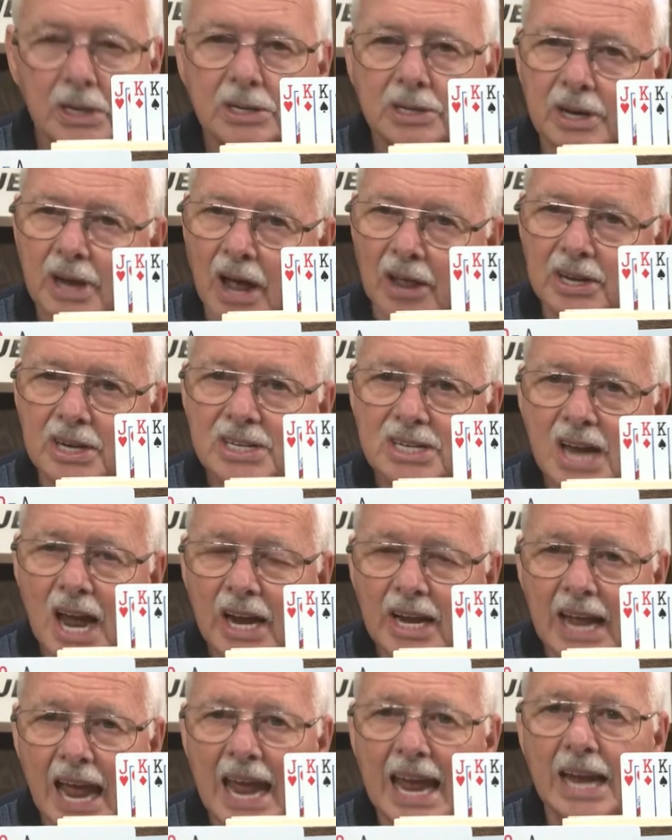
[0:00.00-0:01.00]
Now this
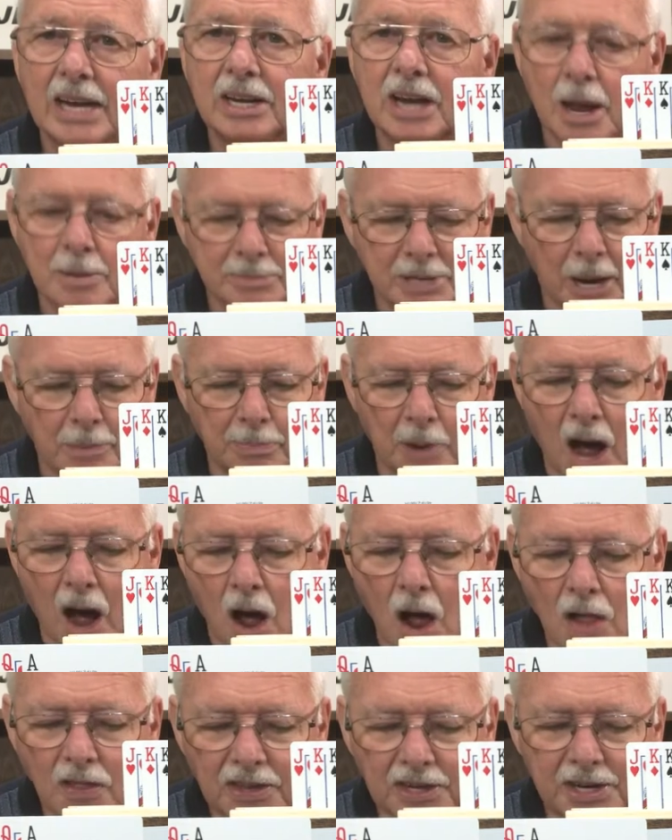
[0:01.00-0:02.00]
kind of hand comes up
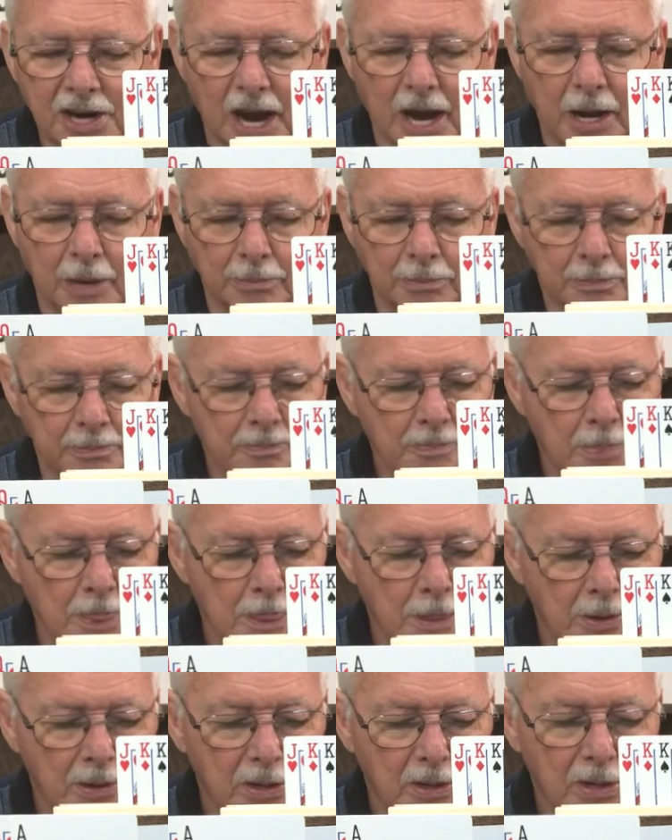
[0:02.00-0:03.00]
all the time.
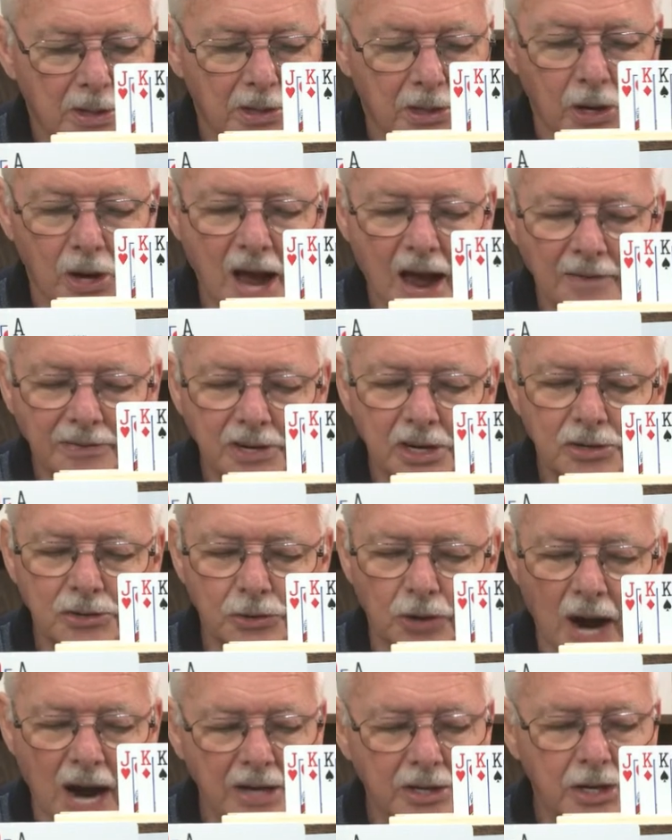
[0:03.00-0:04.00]
You have to
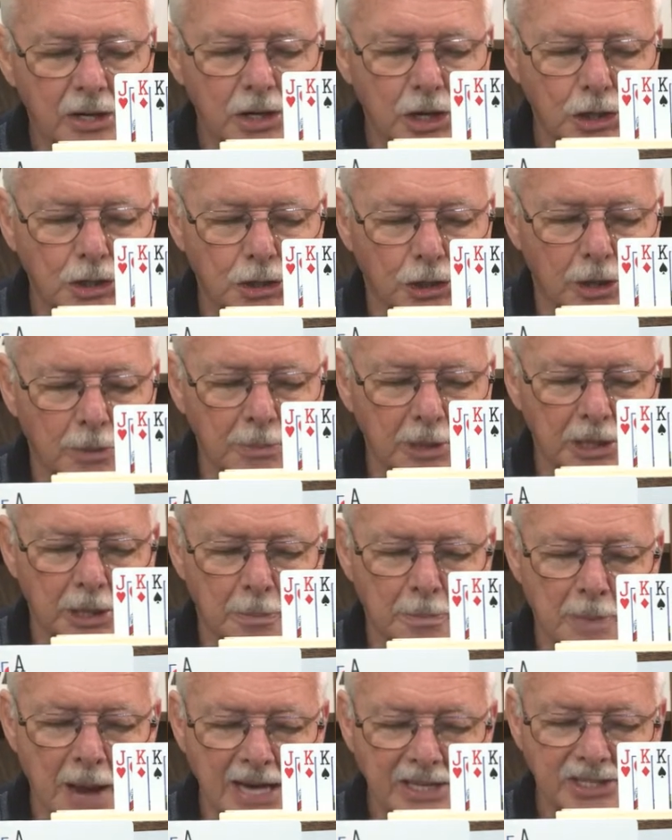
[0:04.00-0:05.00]
try to determine the
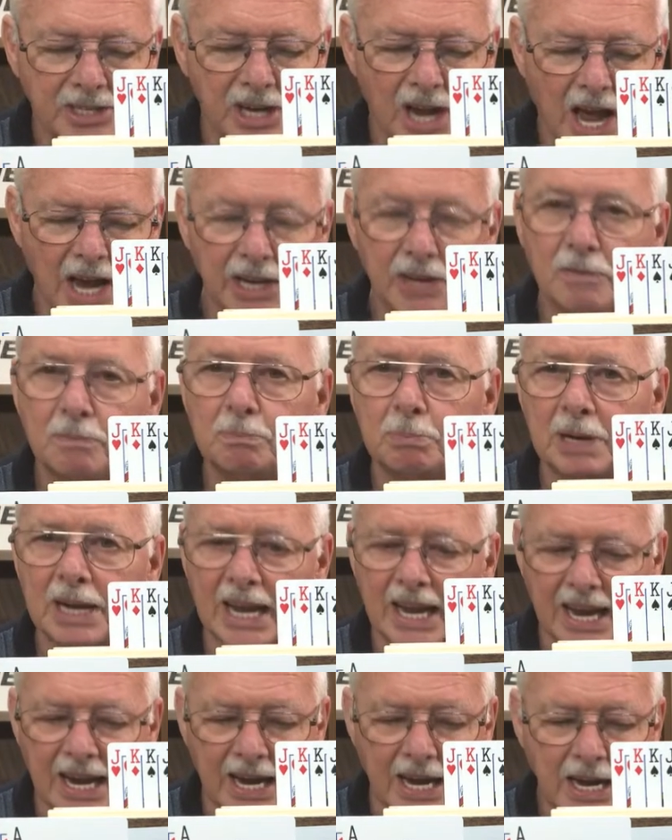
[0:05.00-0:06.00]
best line of
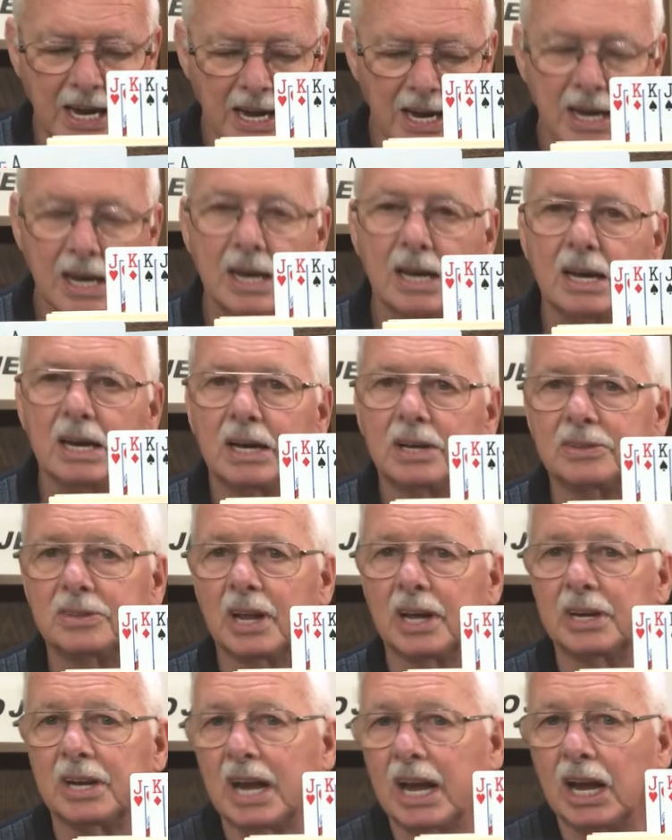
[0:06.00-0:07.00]
play
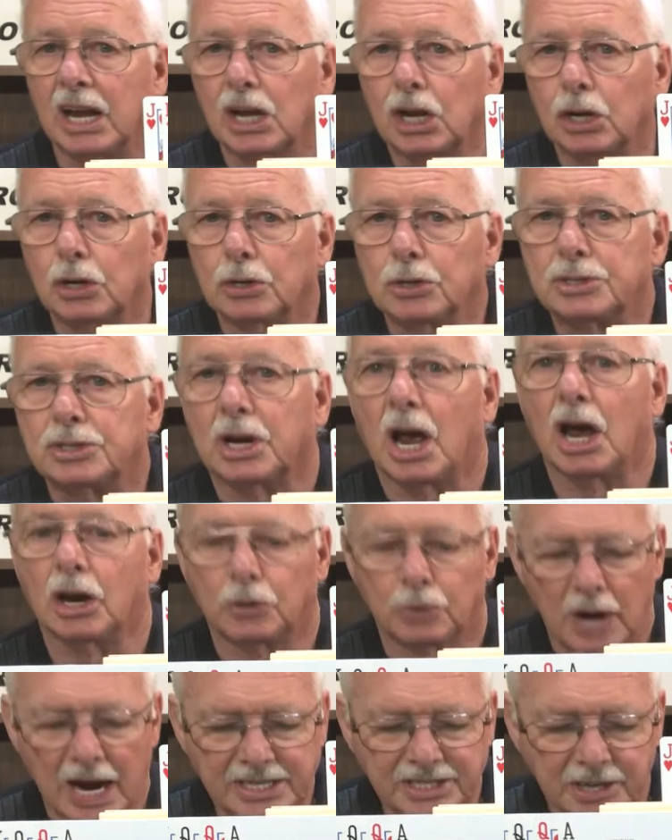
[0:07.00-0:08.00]
that includes
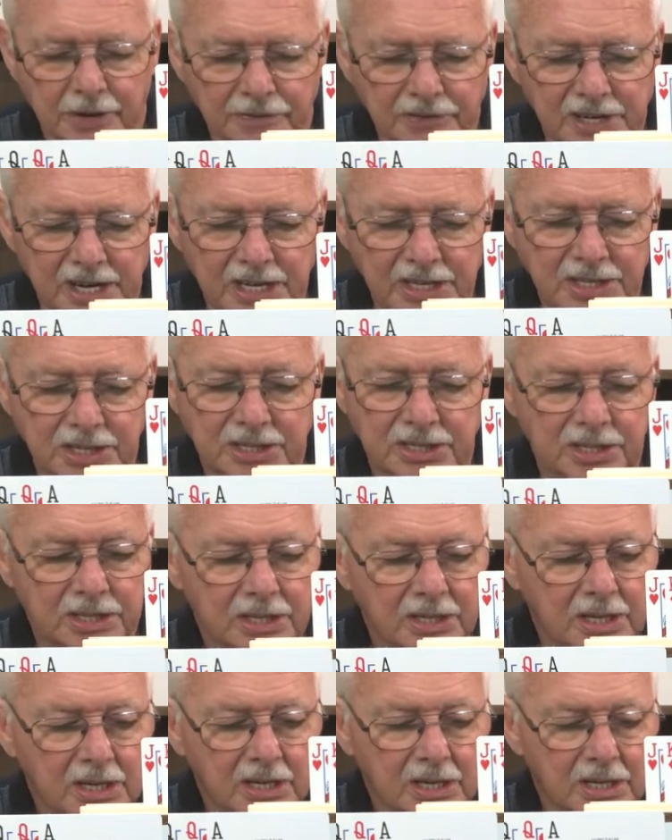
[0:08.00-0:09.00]
aggressiveness
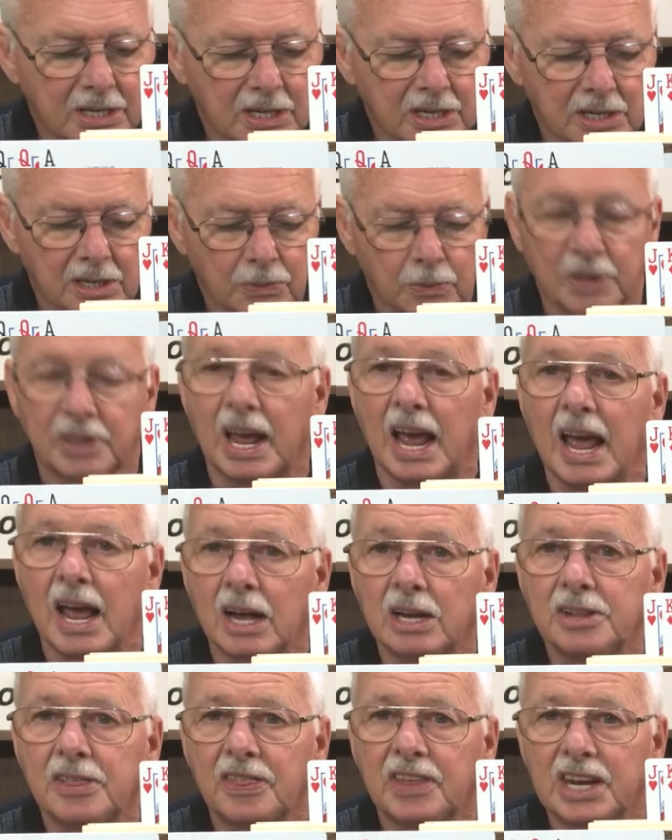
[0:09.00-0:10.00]
with a
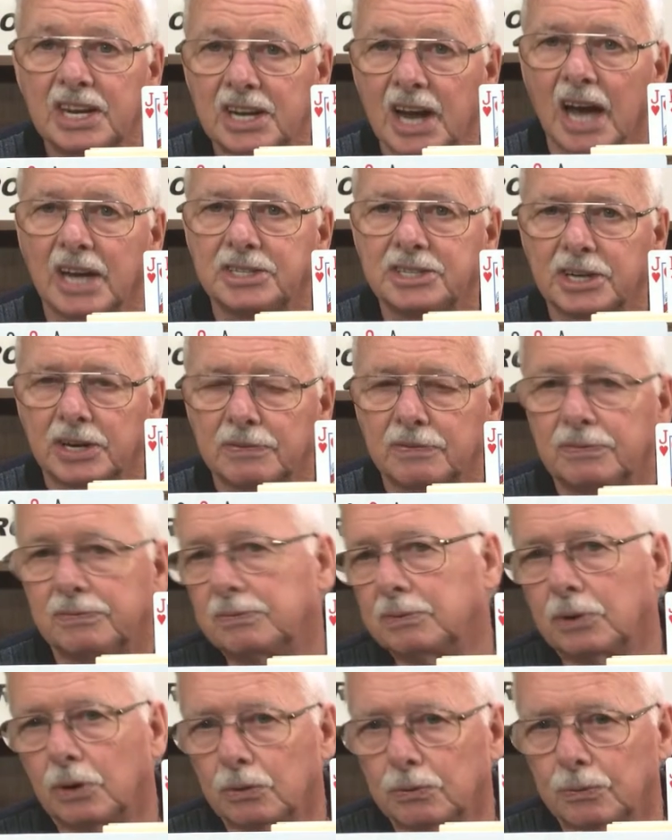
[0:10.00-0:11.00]
healthy touch of
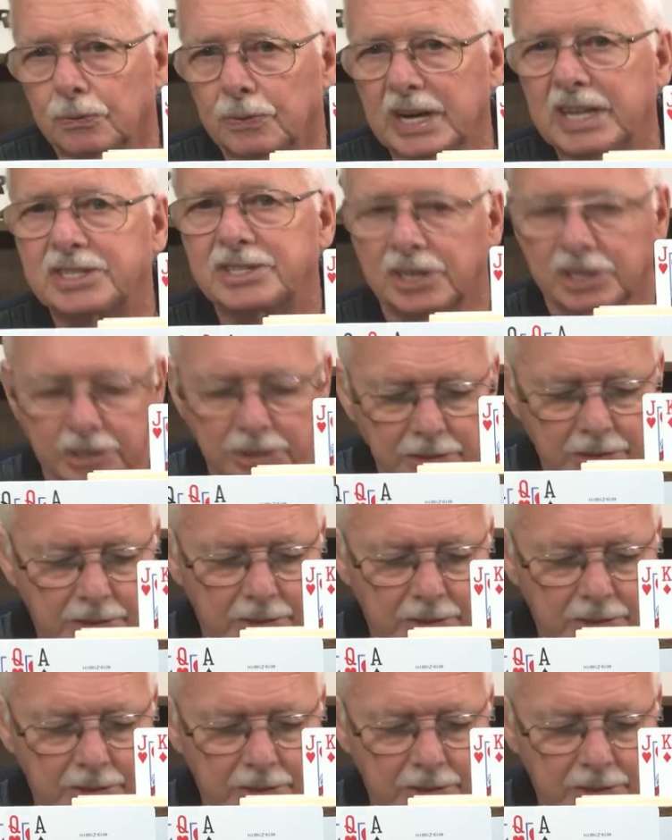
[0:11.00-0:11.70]
reason.